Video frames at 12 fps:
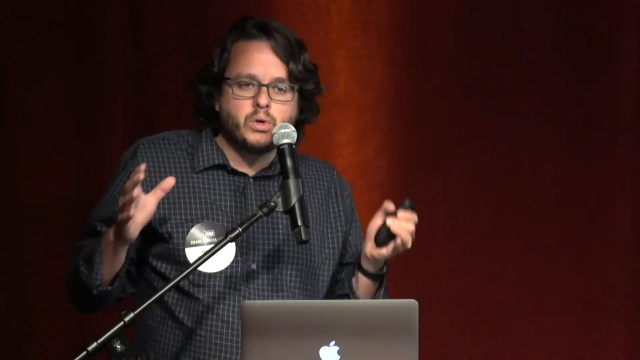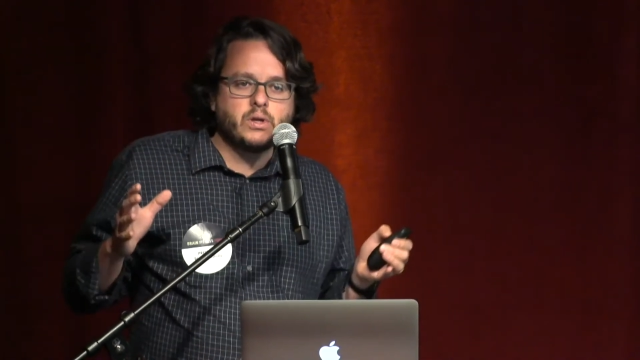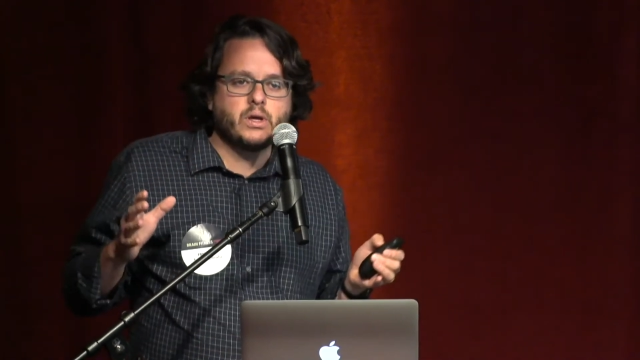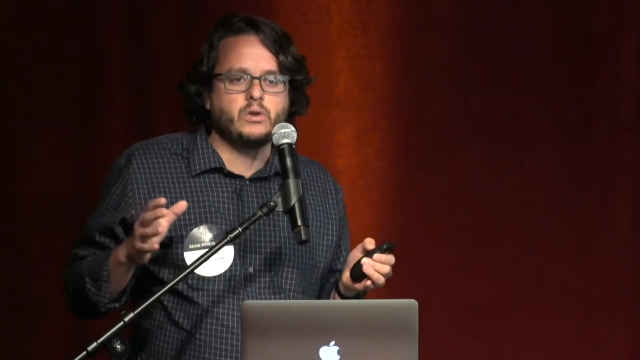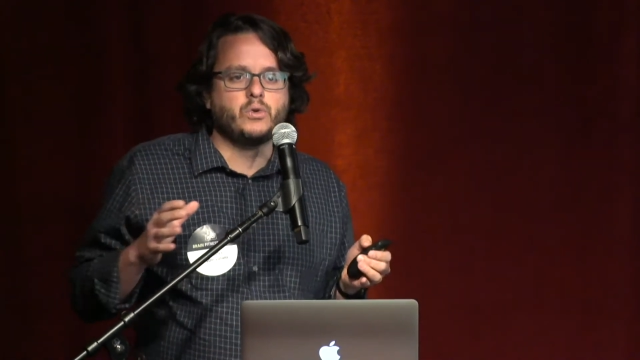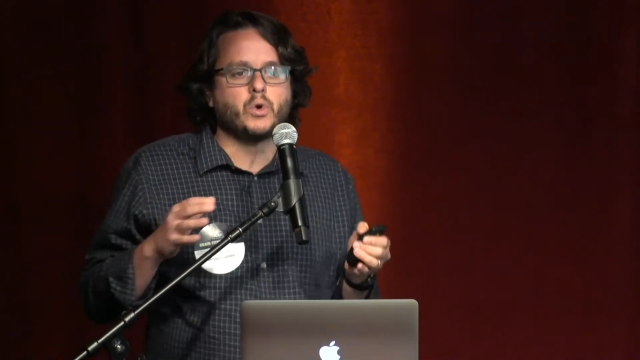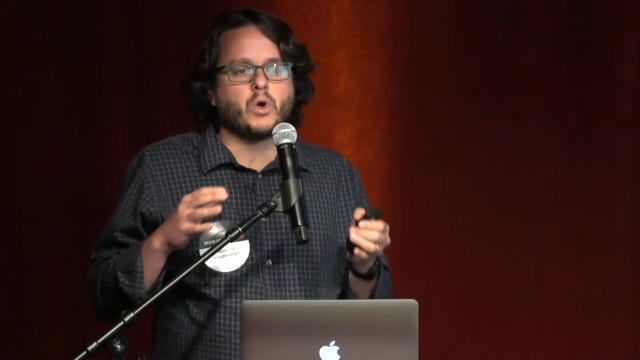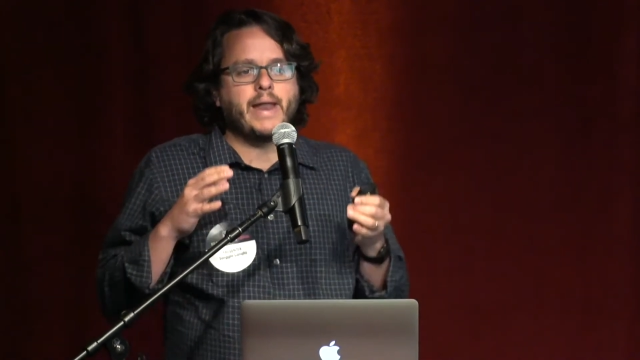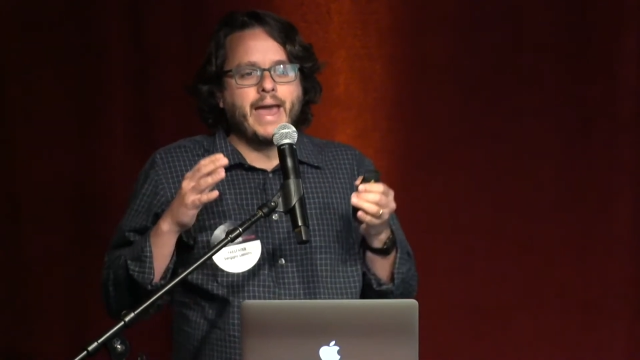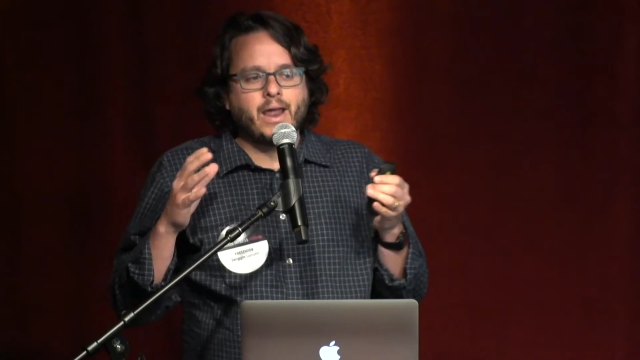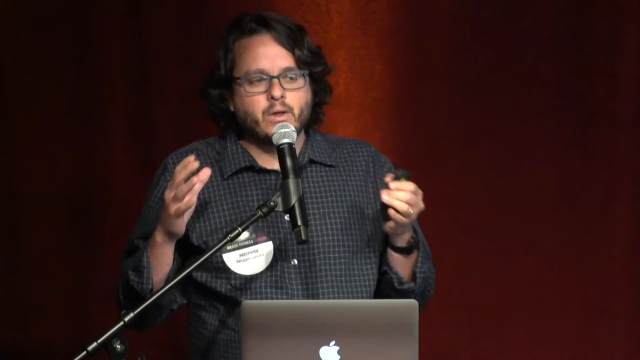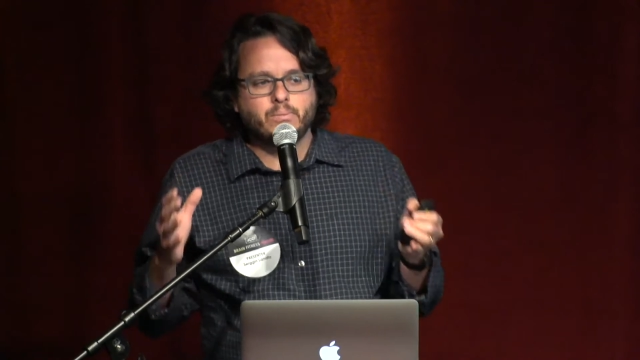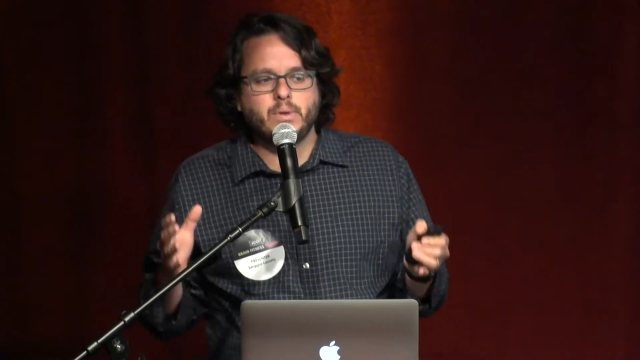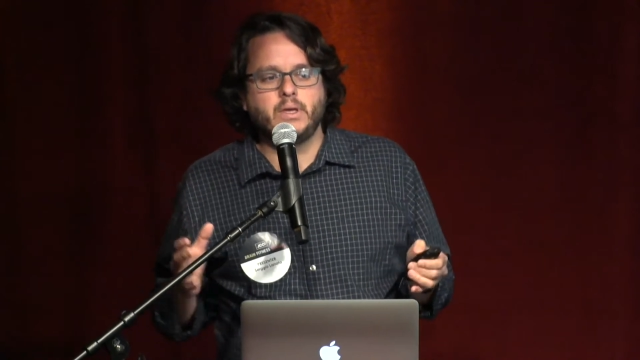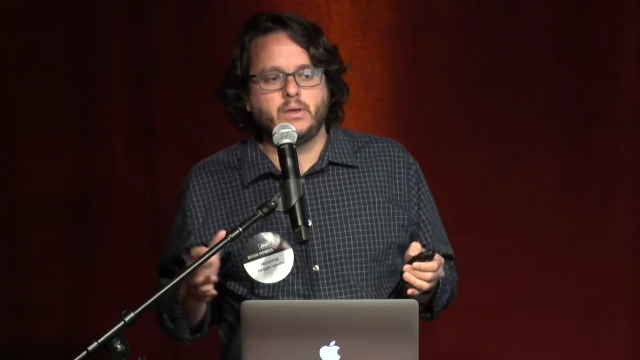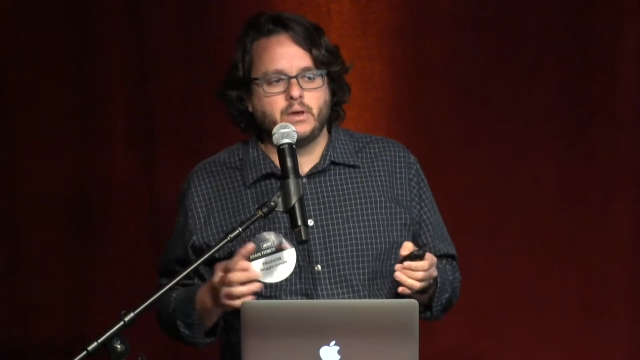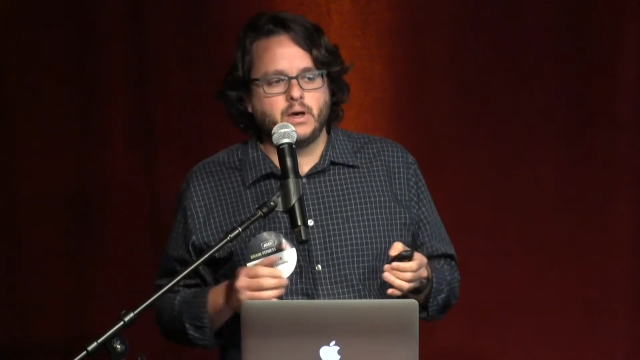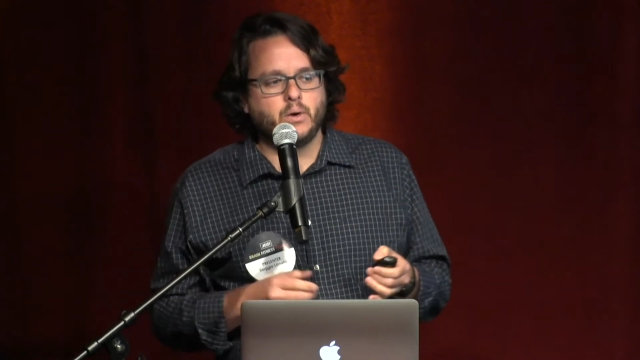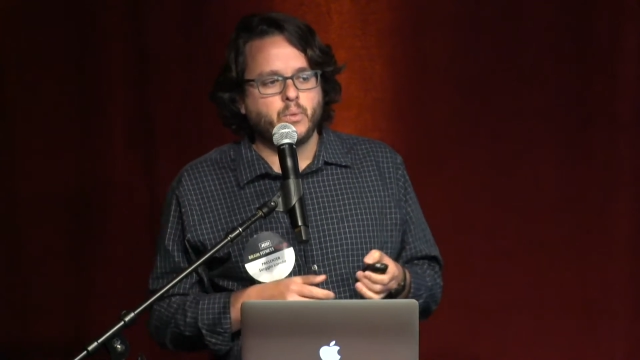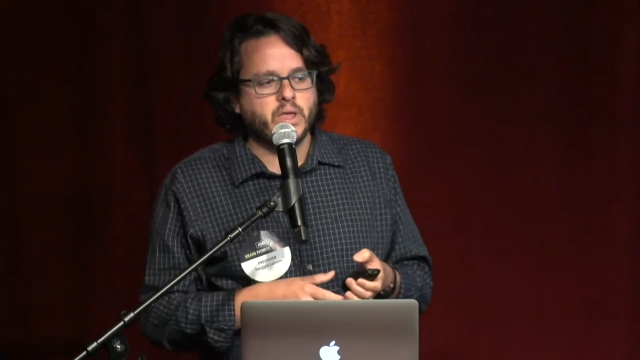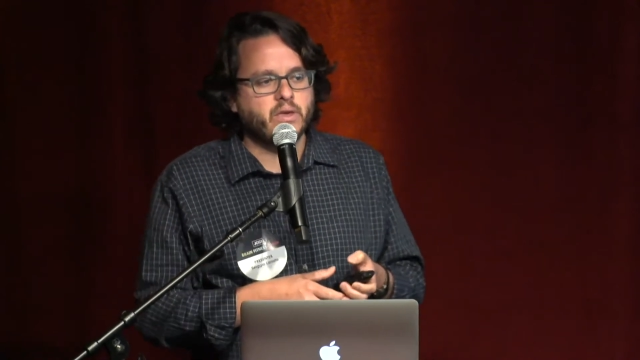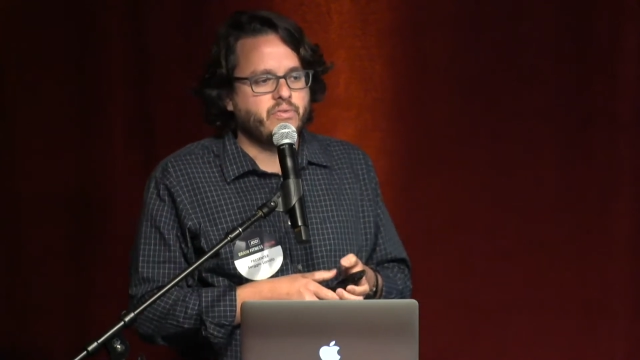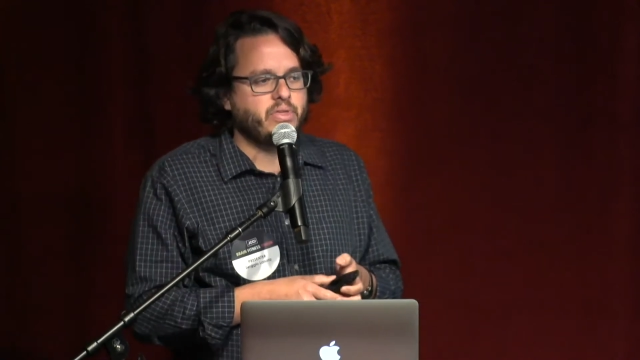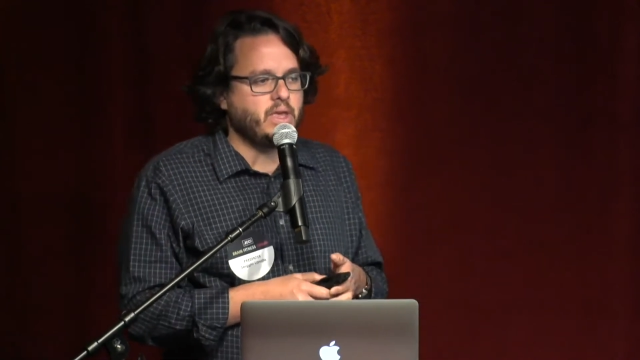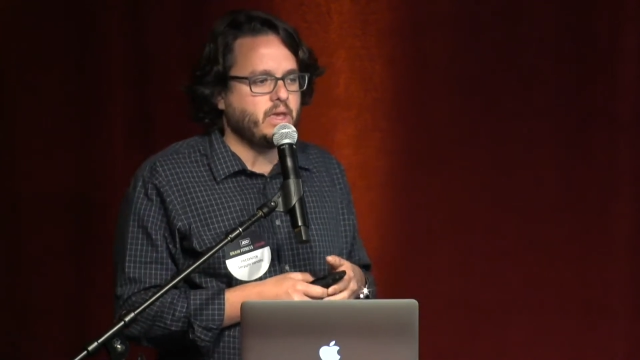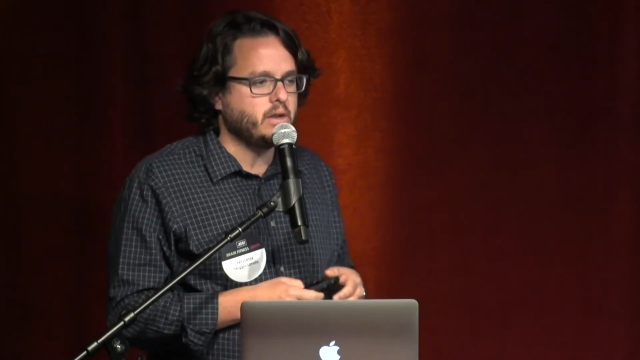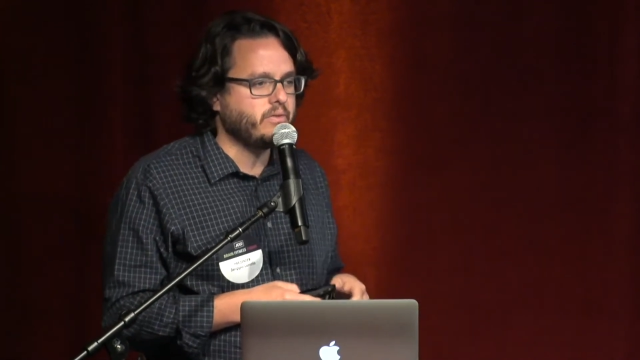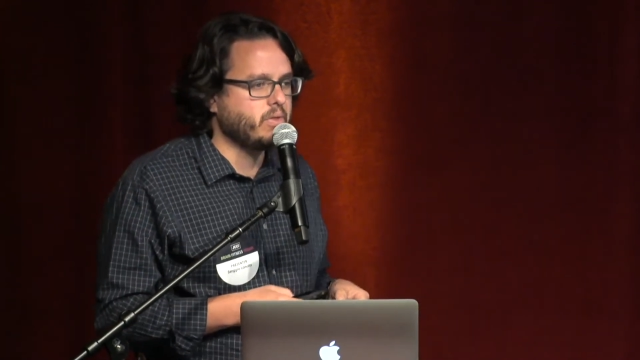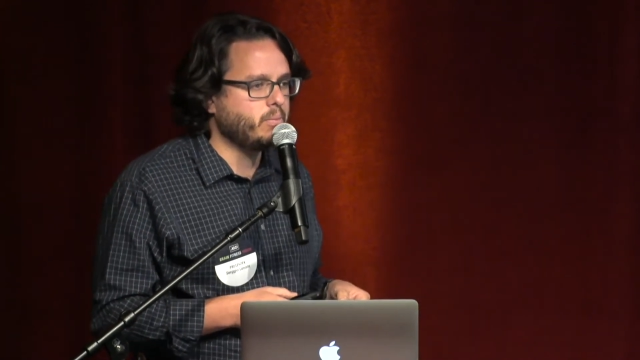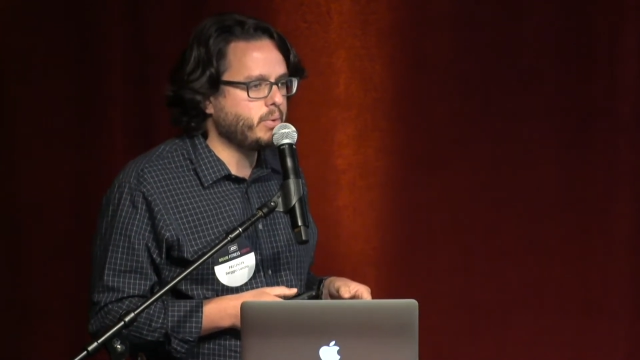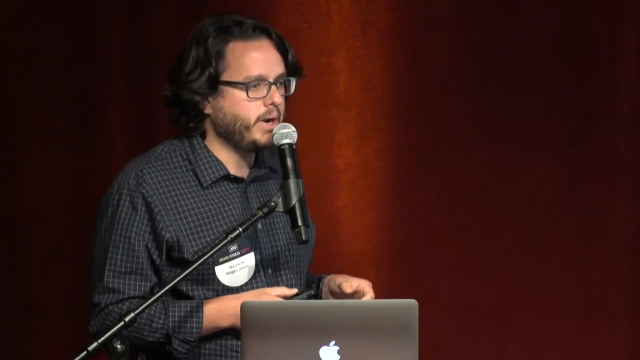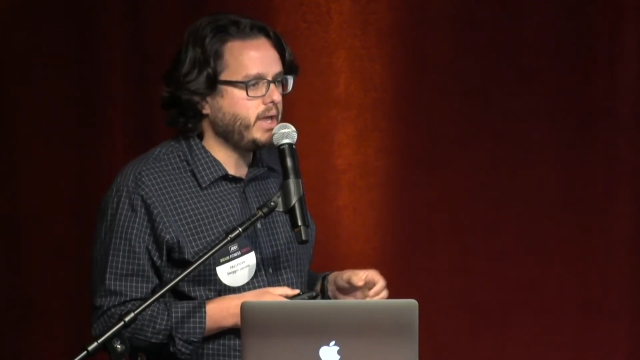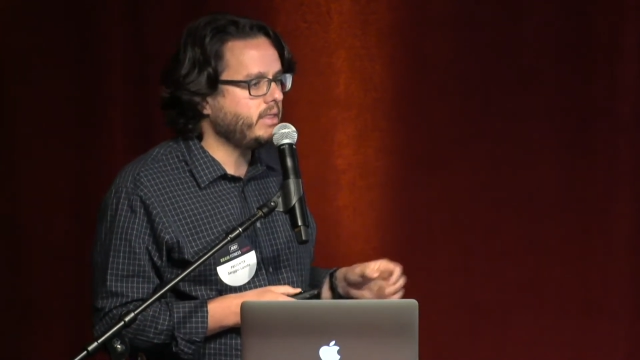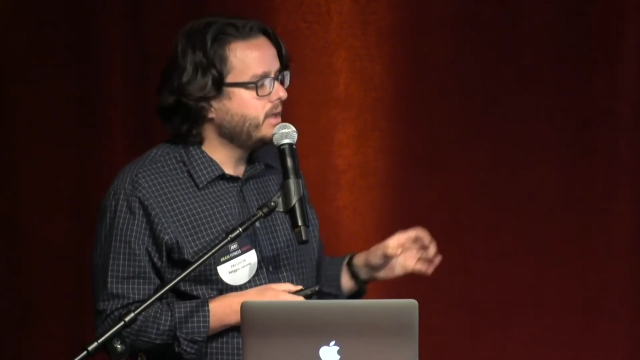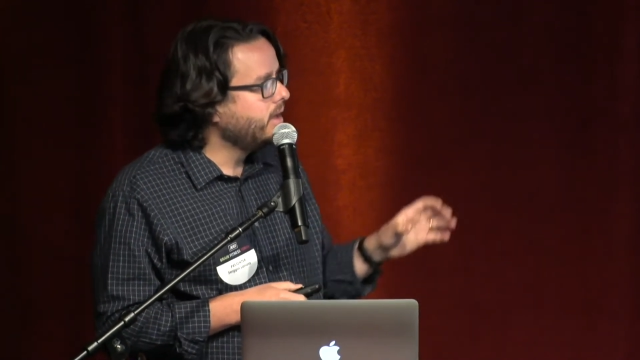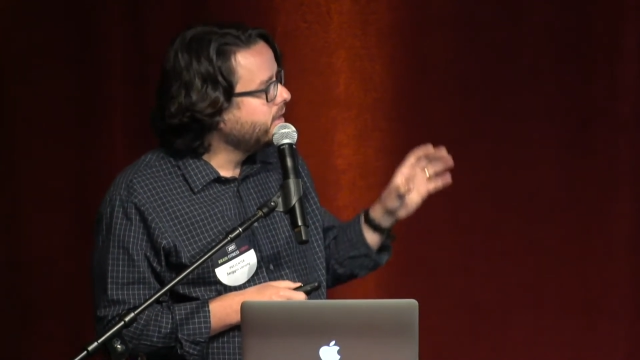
neuroanatomy way of thinking of the brain.